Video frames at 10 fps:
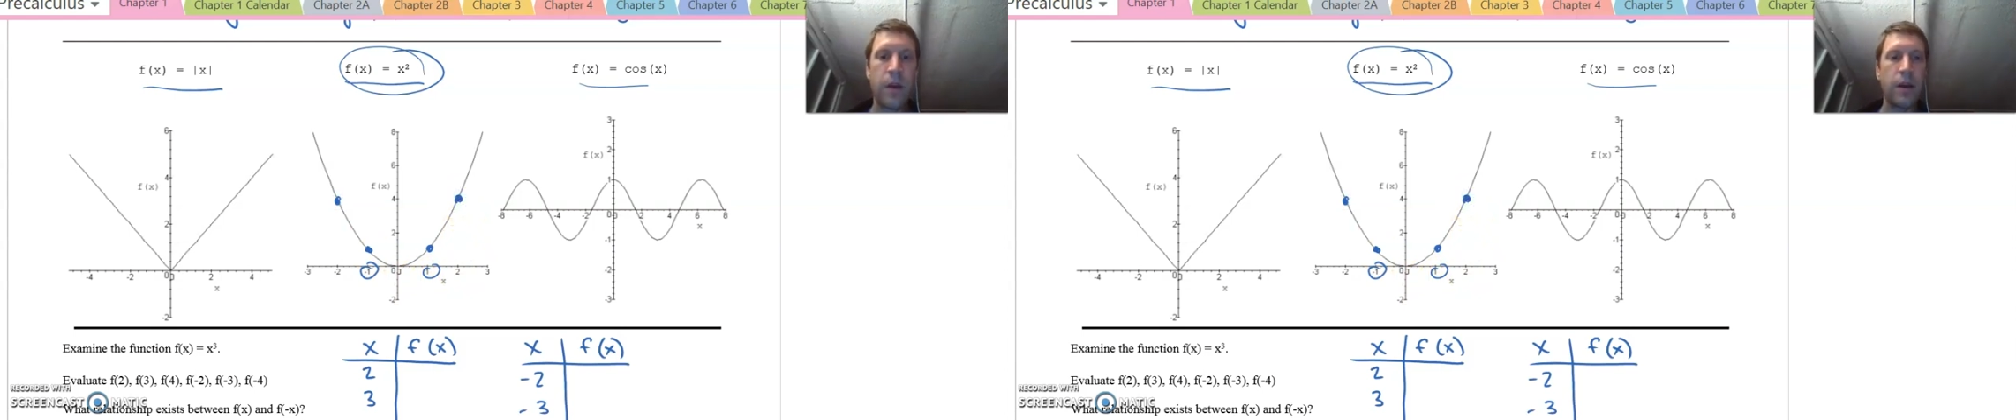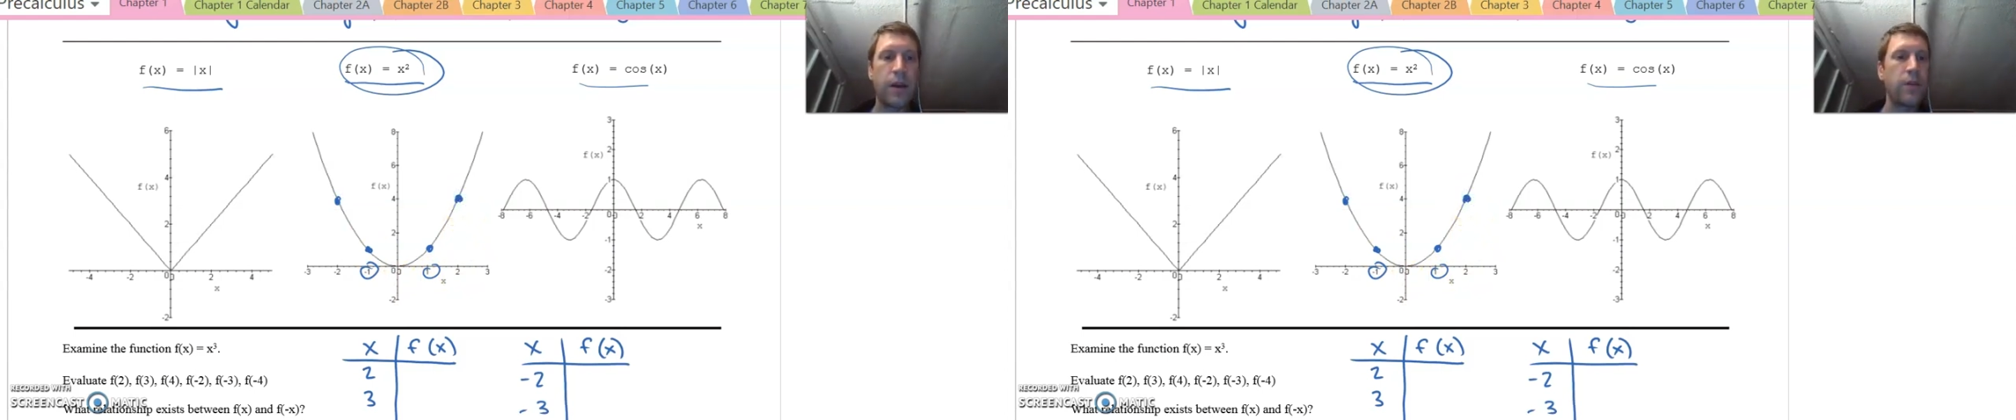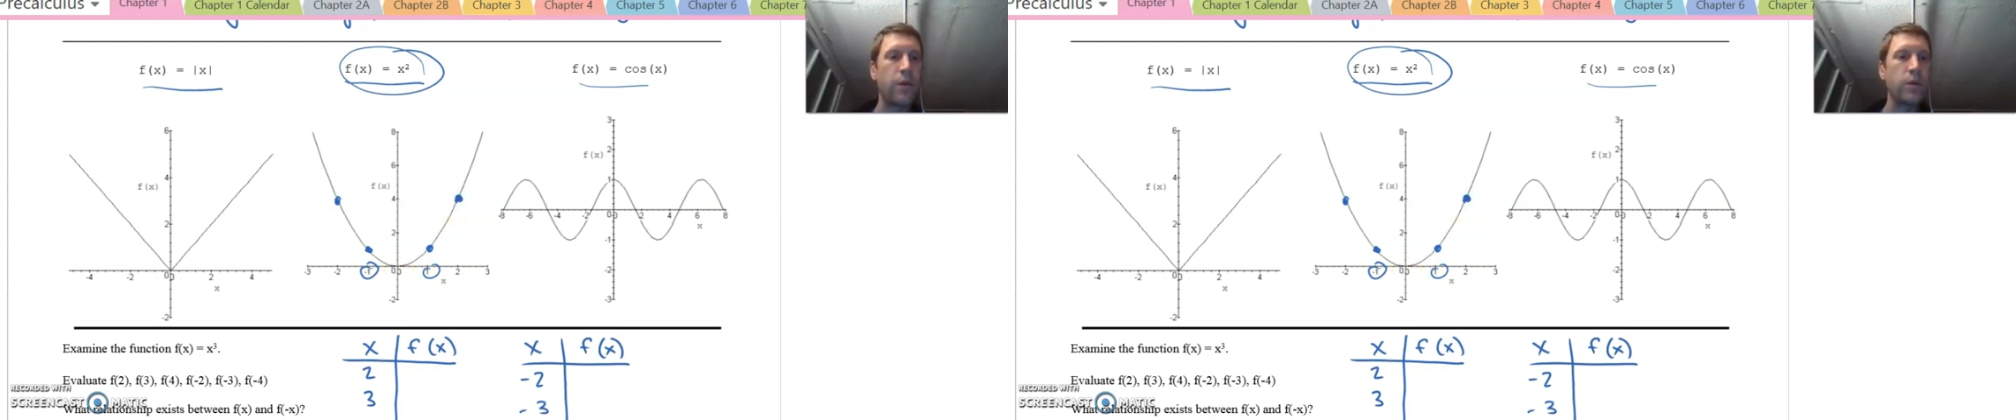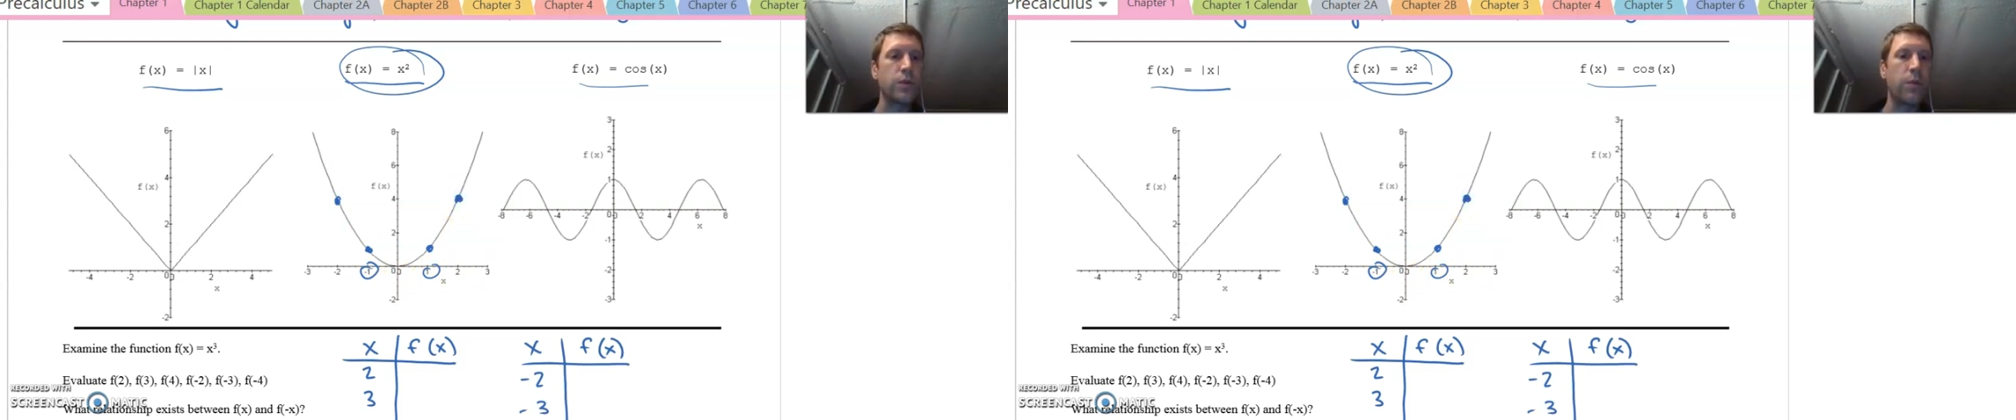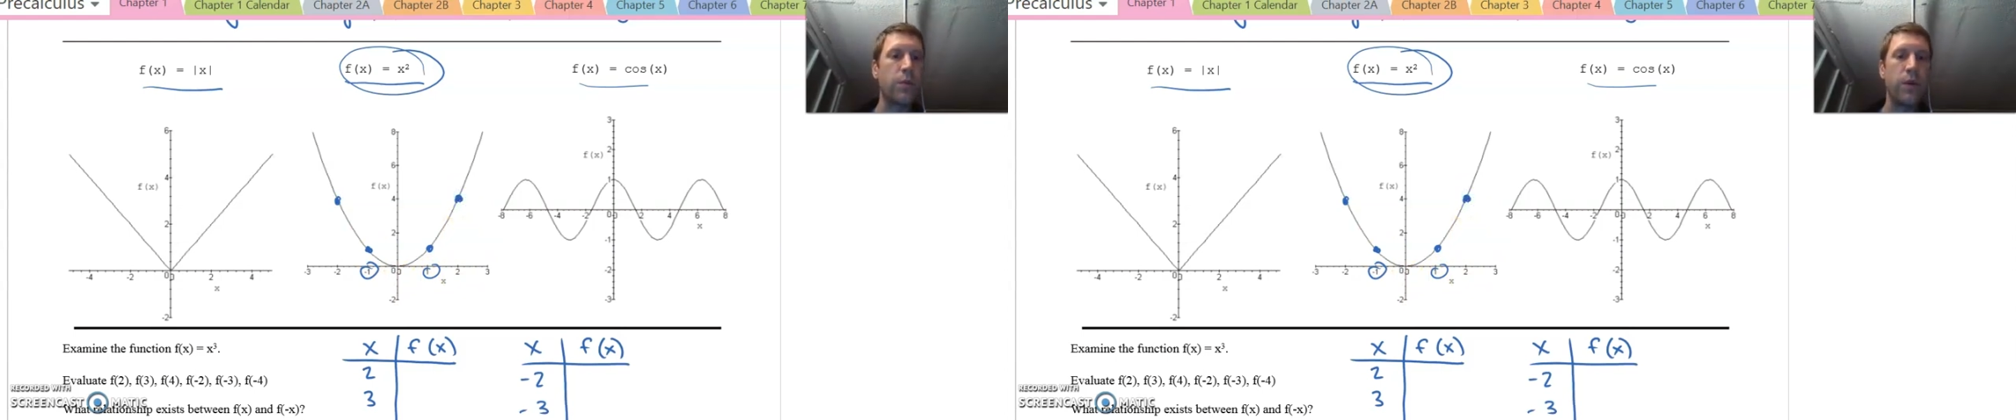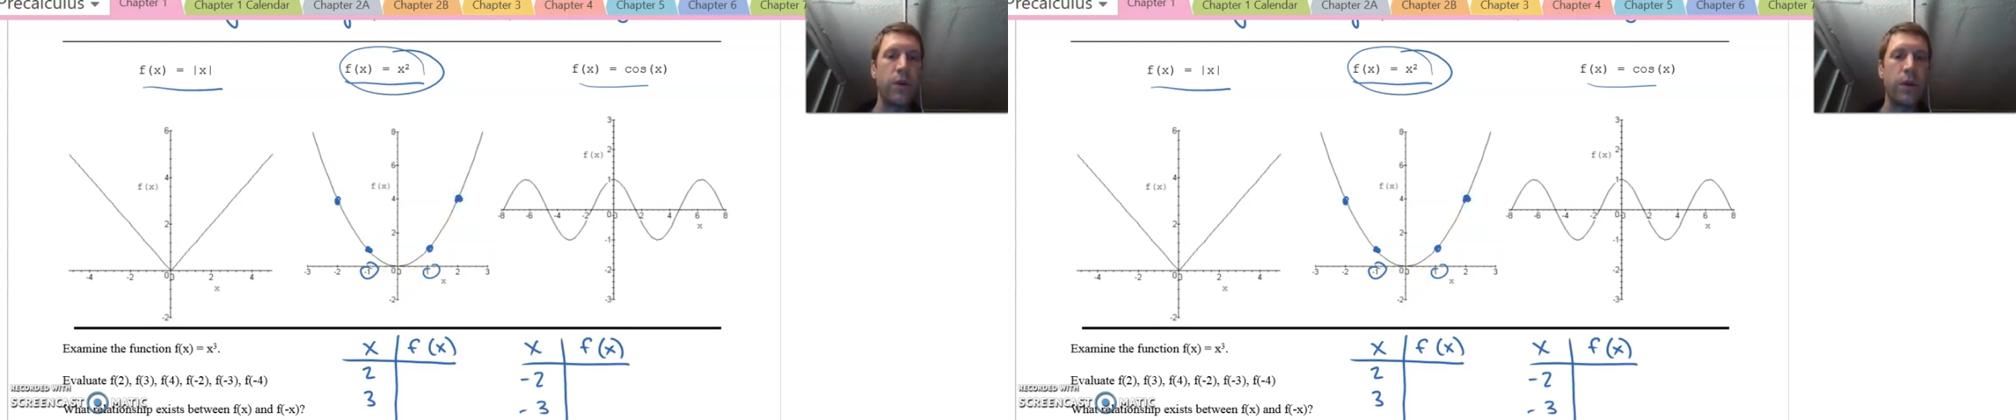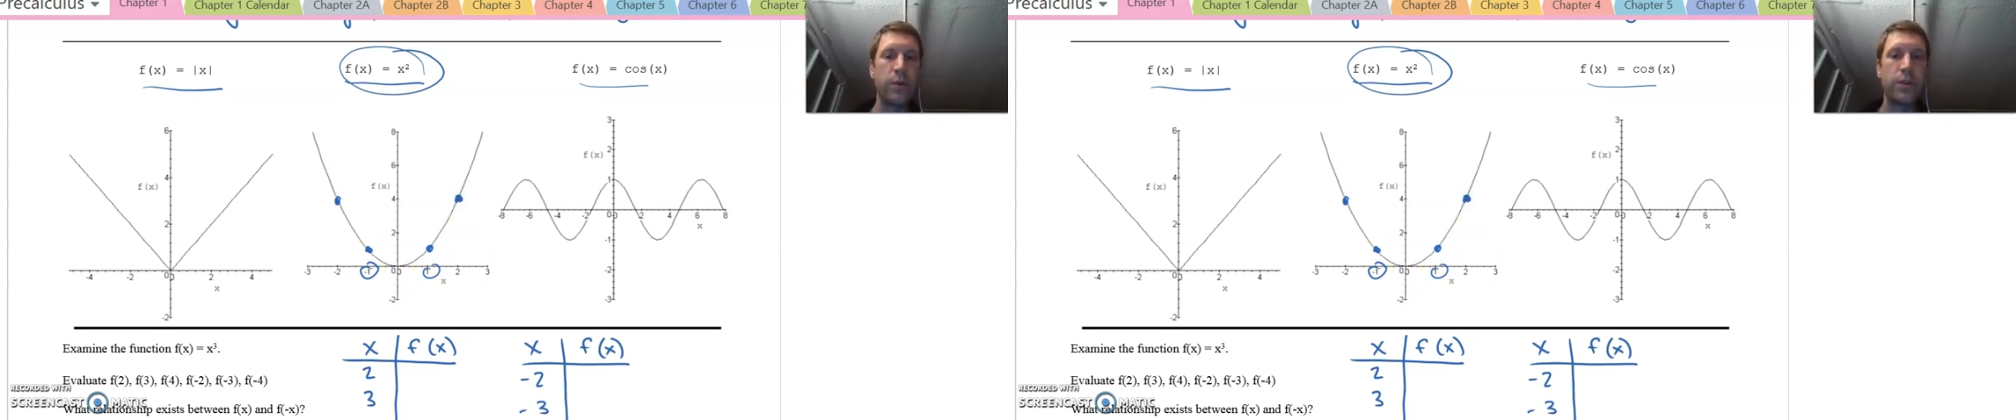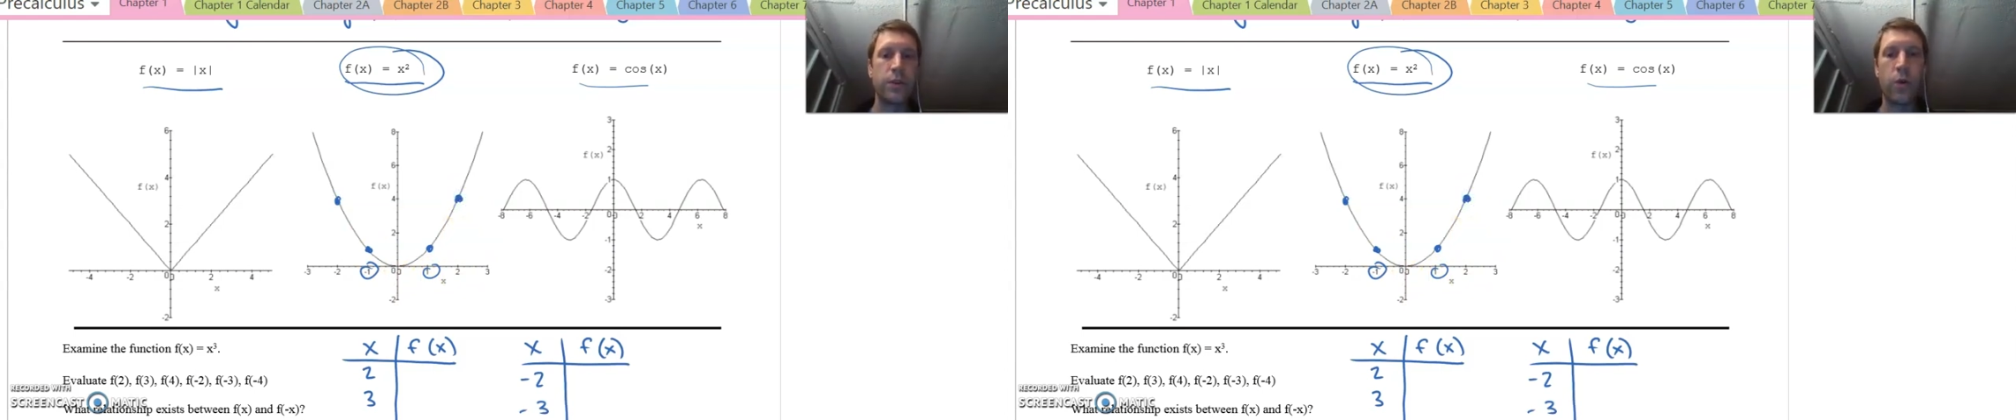Again, those are mirror images